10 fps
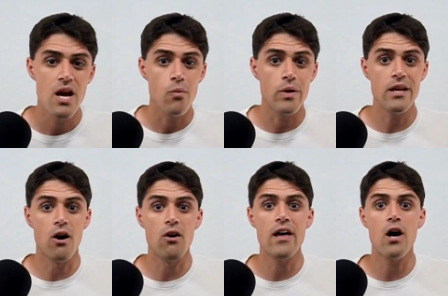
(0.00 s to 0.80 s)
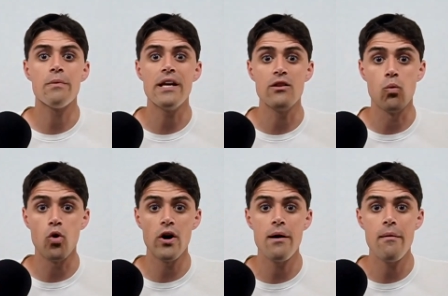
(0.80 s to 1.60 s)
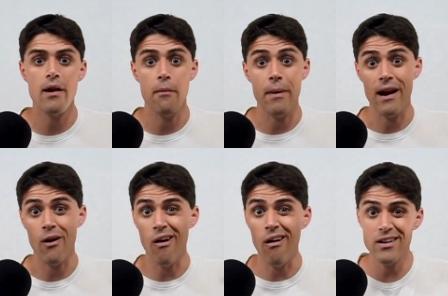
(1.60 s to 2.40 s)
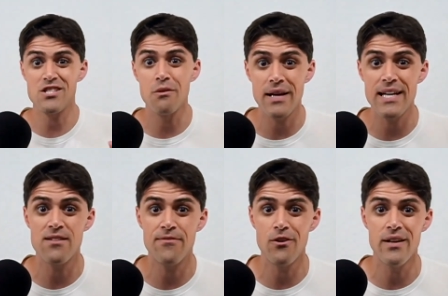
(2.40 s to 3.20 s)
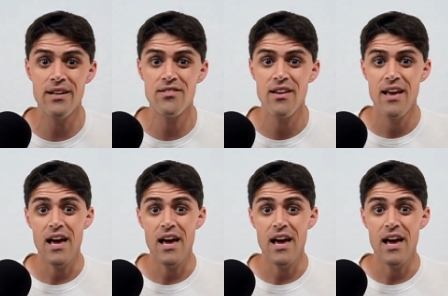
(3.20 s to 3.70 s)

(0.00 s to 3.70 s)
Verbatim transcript: We need all the help getting the word out about how awesome Niceville is,